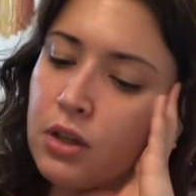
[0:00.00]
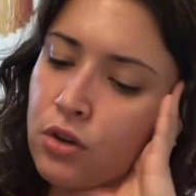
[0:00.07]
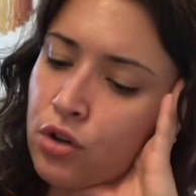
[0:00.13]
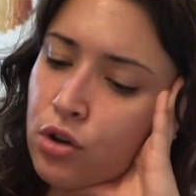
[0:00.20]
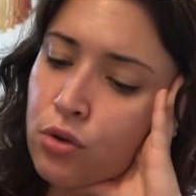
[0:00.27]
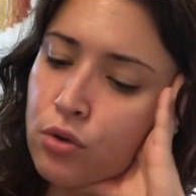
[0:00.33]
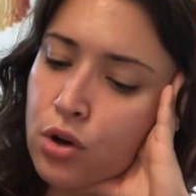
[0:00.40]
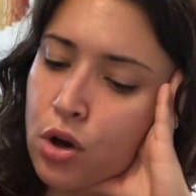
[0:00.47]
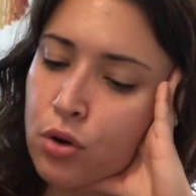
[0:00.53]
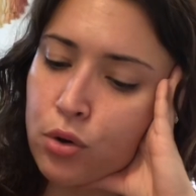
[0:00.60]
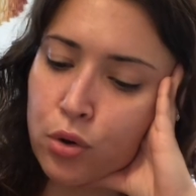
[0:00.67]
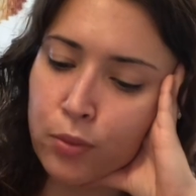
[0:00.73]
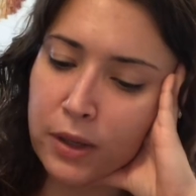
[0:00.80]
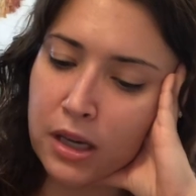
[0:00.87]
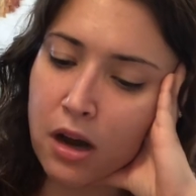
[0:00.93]
don't know who
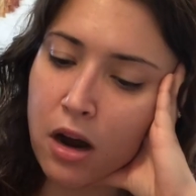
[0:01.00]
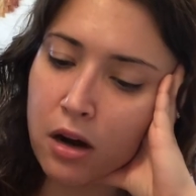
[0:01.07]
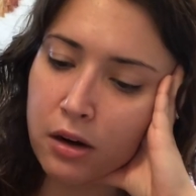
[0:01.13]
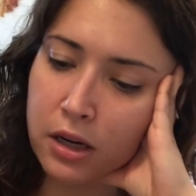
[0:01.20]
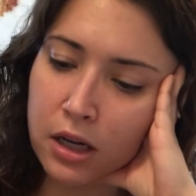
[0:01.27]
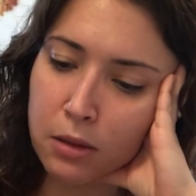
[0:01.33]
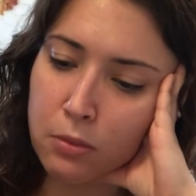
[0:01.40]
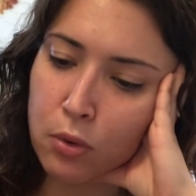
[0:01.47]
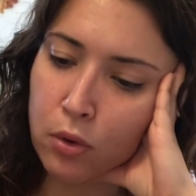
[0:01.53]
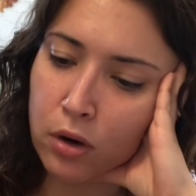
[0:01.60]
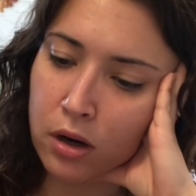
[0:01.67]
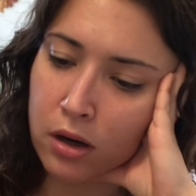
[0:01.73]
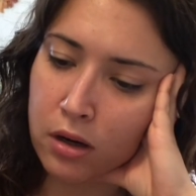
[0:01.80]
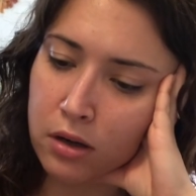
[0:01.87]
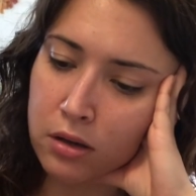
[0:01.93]
we are
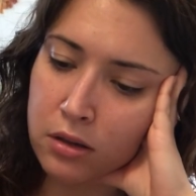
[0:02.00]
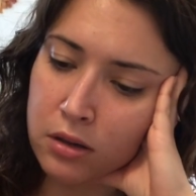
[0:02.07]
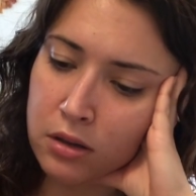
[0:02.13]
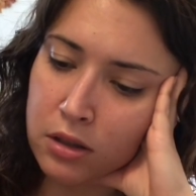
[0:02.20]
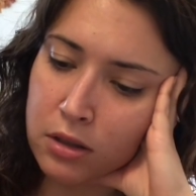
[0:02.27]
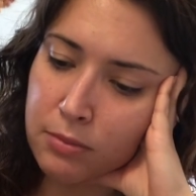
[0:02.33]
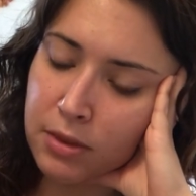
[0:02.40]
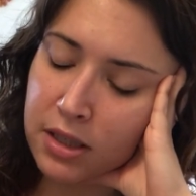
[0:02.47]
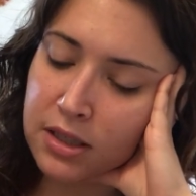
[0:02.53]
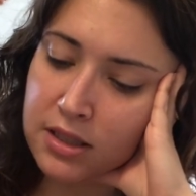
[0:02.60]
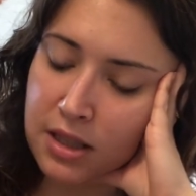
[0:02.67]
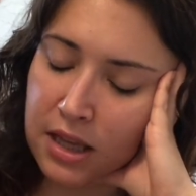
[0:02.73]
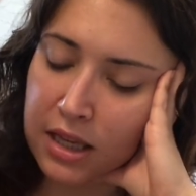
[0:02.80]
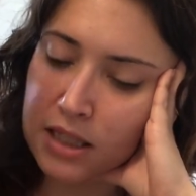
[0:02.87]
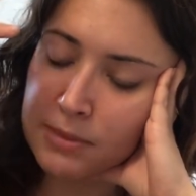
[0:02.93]
anymore, because
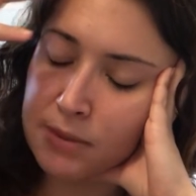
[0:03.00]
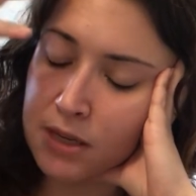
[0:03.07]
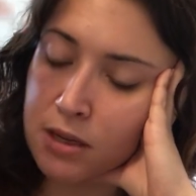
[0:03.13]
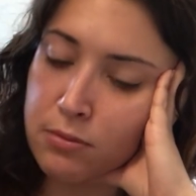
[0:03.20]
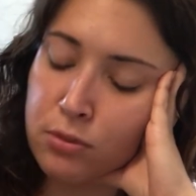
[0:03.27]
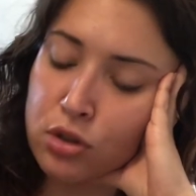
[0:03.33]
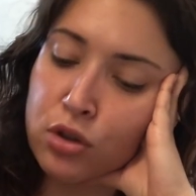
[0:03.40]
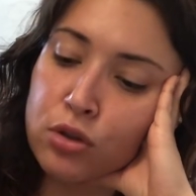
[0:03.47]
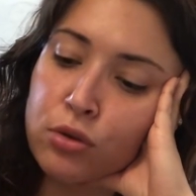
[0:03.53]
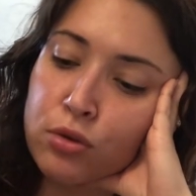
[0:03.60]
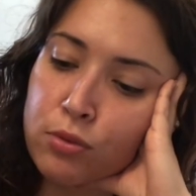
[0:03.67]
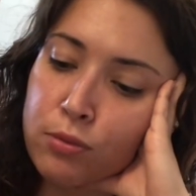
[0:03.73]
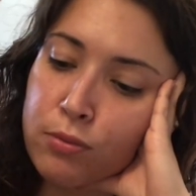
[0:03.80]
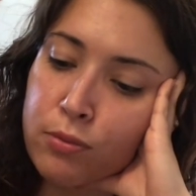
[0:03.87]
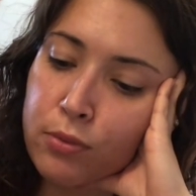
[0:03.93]
things become too,
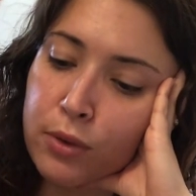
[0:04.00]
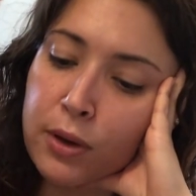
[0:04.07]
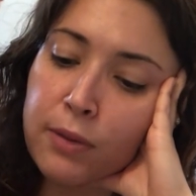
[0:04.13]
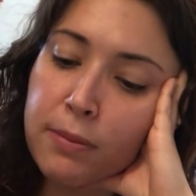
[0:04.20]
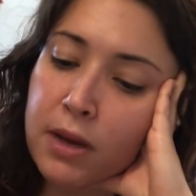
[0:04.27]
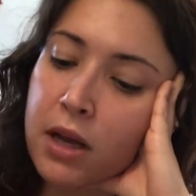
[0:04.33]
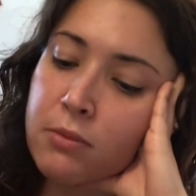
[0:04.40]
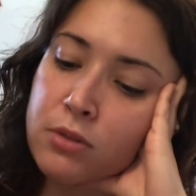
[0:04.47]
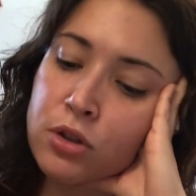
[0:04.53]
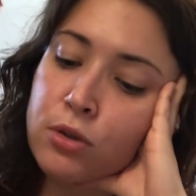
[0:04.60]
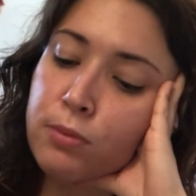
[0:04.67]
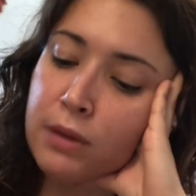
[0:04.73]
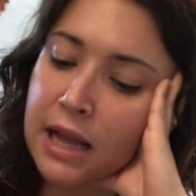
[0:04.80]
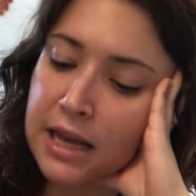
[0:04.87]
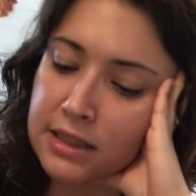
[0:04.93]
we become too
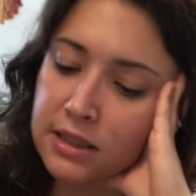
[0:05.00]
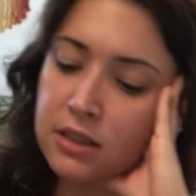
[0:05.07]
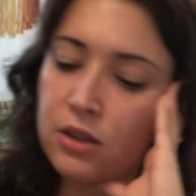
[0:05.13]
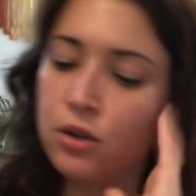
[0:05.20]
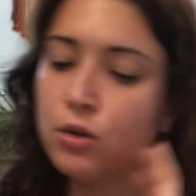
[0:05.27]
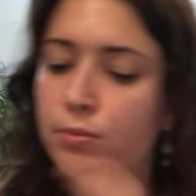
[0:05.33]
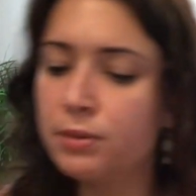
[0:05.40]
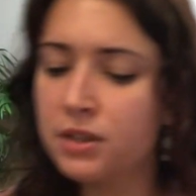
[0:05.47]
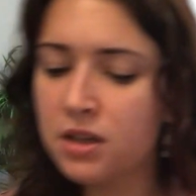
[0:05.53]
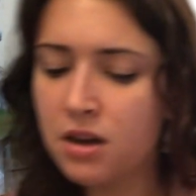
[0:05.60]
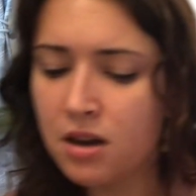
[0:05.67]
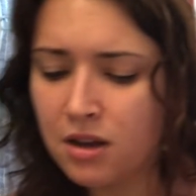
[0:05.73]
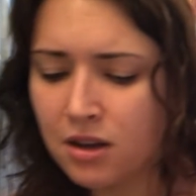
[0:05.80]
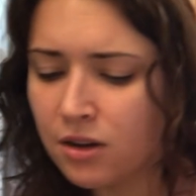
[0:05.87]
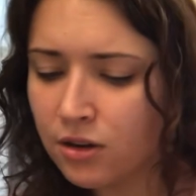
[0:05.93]
blasted open
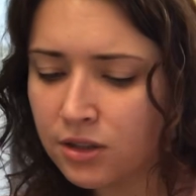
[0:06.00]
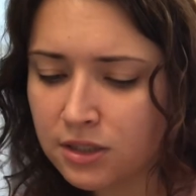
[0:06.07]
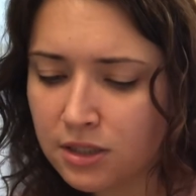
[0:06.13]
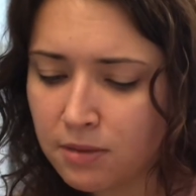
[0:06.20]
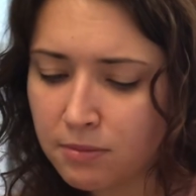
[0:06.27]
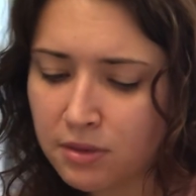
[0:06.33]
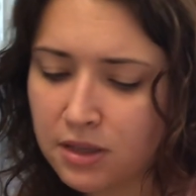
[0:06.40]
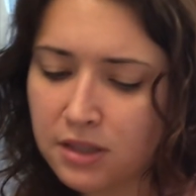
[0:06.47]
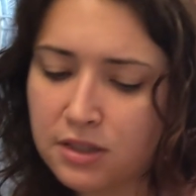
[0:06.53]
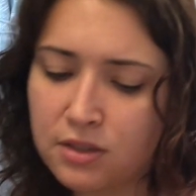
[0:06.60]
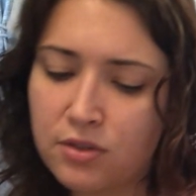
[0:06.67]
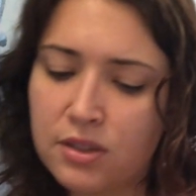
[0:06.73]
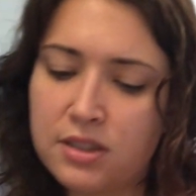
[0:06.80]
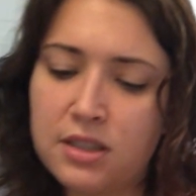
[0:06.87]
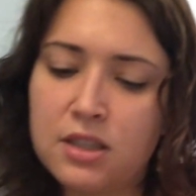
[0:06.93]
or something. So
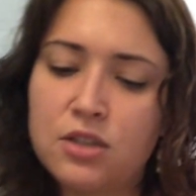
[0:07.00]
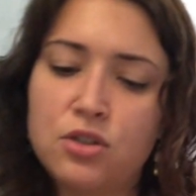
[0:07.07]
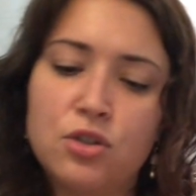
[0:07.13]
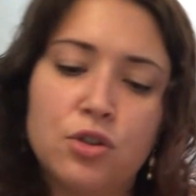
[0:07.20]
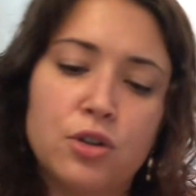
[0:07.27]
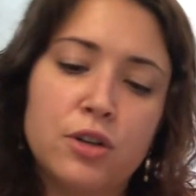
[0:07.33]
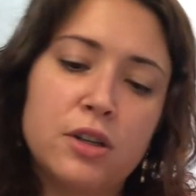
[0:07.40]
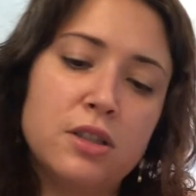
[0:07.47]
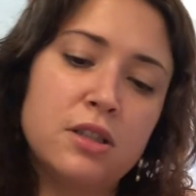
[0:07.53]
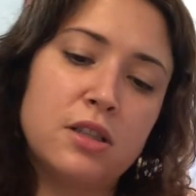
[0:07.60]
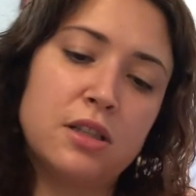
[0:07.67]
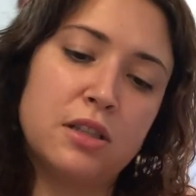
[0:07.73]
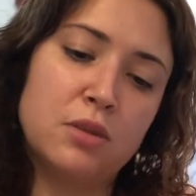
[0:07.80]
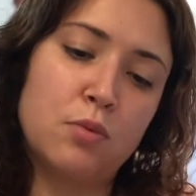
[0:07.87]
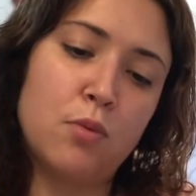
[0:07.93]
this endurance,
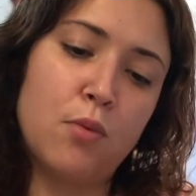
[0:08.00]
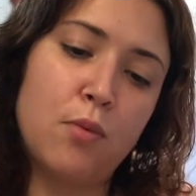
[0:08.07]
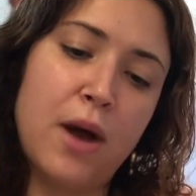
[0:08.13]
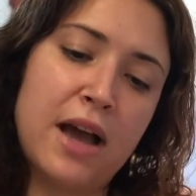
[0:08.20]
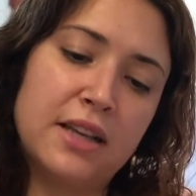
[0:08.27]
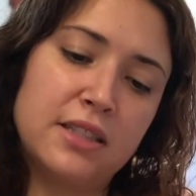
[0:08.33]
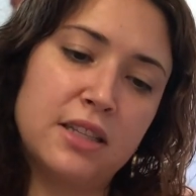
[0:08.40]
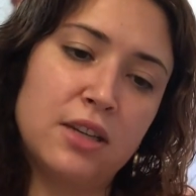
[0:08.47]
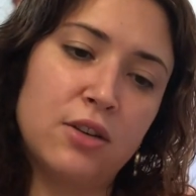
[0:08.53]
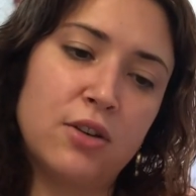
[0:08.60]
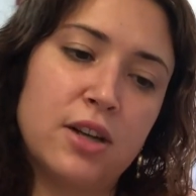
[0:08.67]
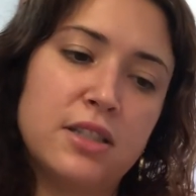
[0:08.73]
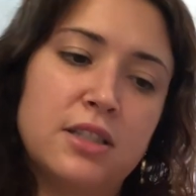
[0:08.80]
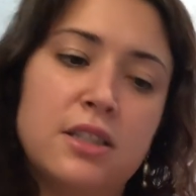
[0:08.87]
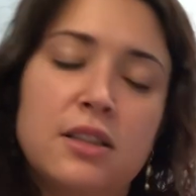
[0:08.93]
this waxing
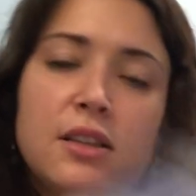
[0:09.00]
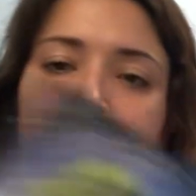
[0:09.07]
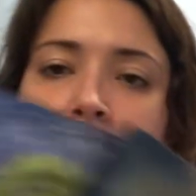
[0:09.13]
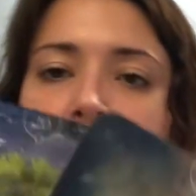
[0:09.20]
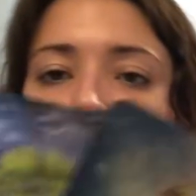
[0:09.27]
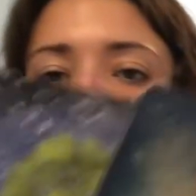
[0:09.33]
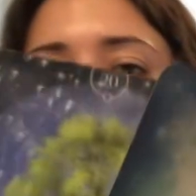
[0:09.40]
crescent, look at how